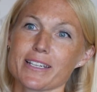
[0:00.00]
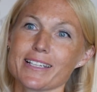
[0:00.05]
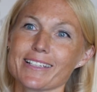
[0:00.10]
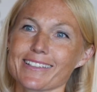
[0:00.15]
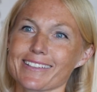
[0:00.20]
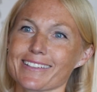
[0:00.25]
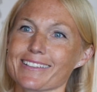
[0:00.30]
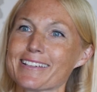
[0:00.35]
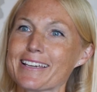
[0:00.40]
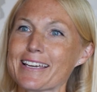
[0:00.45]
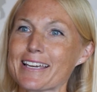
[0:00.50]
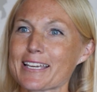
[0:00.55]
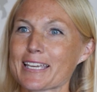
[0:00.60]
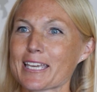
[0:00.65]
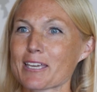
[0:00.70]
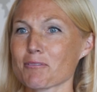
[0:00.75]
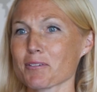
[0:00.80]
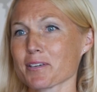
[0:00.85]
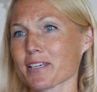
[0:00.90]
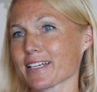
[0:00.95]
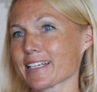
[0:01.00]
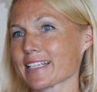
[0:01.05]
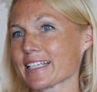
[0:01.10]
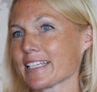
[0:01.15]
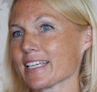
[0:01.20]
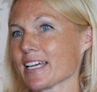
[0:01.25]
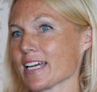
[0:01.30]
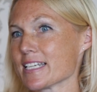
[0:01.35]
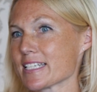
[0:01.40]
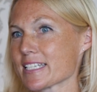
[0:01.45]
really giving a
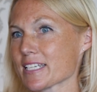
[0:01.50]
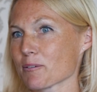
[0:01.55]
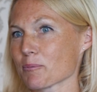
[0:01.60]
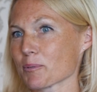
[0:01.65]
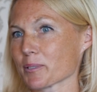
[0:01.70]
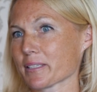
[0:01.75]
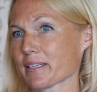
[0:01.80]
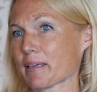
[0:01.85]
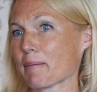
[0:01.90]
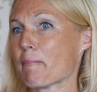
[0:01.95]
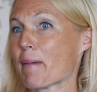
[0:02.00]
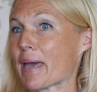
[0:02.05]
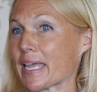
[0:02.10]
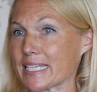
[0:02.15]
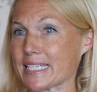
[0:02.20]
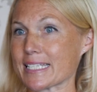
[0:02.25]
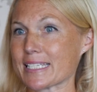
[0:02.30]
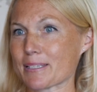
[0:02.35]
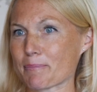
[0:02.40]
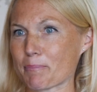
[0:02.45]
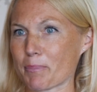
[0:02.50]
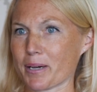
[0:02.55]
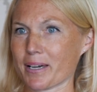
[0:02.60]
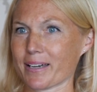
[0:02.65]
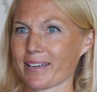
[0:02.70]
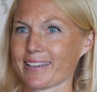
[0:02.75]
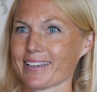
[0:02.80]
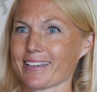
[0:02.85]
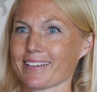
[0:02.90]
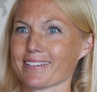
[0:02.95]
clear idea what they meant
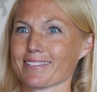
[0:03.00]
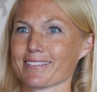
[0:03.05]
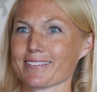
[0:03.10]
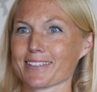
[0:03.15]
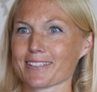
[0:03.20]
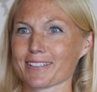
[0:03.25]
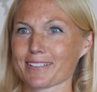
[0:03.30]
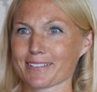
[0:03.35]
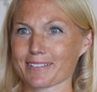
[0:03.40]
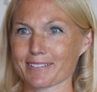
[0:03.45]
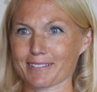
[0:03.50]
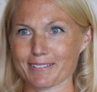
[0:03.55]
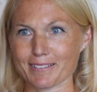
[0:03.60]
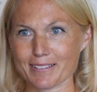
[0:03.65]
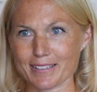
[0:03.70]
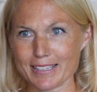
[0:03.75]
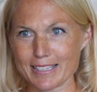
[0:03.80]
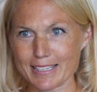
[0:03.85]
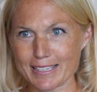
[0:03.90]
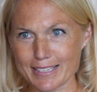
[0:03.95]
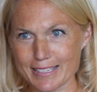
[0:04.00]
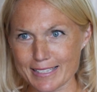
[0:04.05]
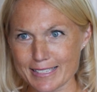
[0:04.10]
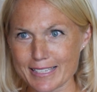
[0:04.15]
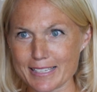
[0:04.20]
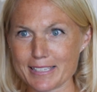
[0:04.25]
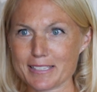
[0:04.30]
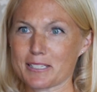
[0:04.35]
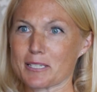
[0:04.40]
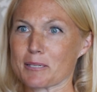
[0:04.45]
by the
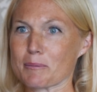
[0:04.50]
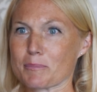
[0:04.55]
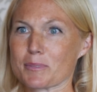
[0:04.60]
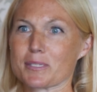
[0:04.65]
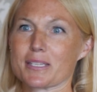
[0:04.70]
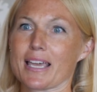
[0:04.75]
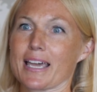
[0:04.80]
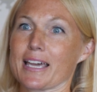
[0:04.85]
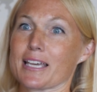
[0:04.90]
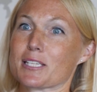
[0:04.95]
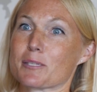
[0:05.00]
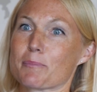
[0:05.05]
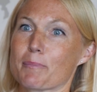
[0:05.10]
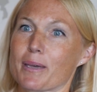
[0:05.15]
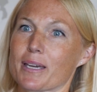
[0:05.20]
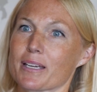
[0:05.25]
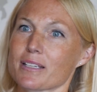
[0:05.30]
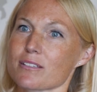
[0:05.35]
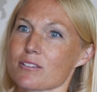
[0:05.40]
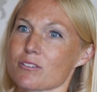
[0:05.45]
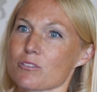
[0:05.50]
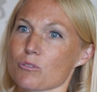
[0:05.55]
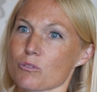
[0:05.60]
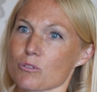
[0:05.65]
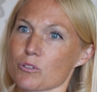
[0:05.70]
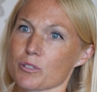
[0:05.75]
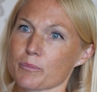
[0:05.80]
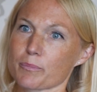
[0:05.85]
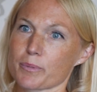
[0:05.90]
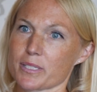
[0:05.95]
systems aspect to
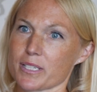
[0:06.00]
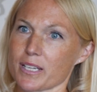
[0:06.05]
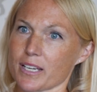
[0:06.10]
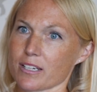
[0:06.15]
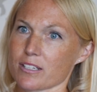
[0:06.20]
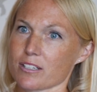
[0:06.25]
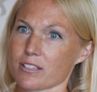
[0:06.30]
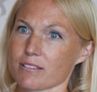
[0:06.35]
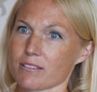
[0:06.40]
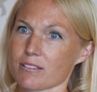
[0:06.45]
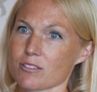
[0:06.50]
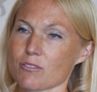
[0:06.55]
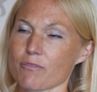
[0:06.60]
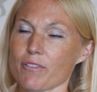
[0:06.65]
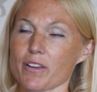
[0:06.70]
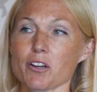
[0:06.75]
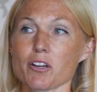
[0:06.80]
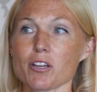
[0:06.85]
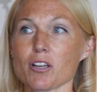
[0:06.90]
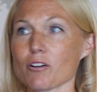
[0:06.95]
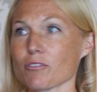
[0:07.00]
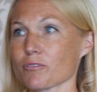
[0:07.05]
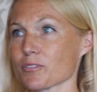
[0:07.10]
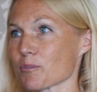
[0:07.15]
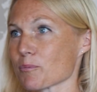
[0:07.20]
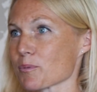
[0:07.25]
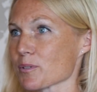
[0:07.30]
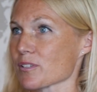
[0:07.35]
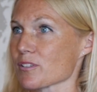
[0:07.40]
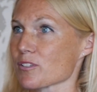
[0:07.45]
social protection. So very often
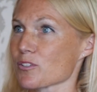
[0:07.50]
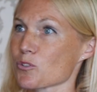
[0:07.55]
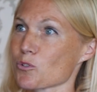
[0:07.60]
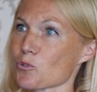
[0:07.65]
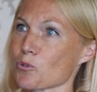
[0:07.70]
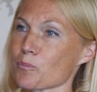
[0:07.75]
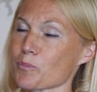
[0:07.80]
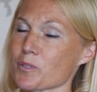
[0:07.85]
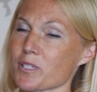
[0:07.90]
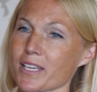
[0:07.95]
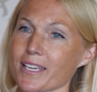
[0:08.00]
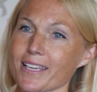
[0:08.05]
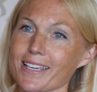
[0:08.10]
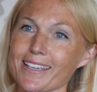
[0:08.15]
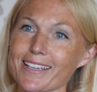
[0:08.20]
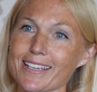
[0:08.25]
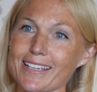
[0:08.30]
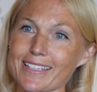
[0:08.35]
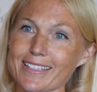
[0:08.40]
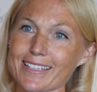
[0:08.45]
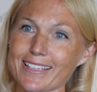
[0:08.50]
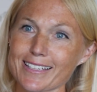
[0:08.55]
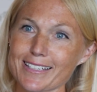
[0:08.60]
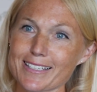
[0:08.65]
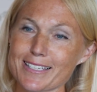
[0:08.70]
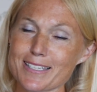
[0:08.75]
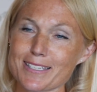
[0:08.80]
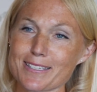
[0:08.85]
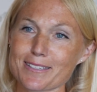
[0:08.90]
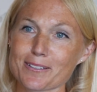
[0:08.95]
it was assumed
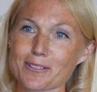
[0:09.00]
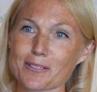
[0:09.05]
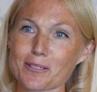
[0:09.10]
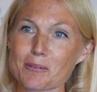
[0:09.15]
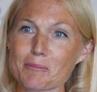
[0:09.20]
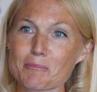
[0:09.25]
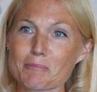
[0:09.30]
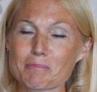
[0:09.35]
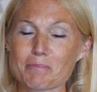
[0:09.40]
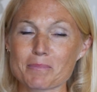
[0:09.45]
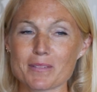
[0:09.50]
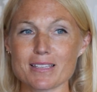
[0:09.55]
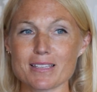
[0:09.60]
that um,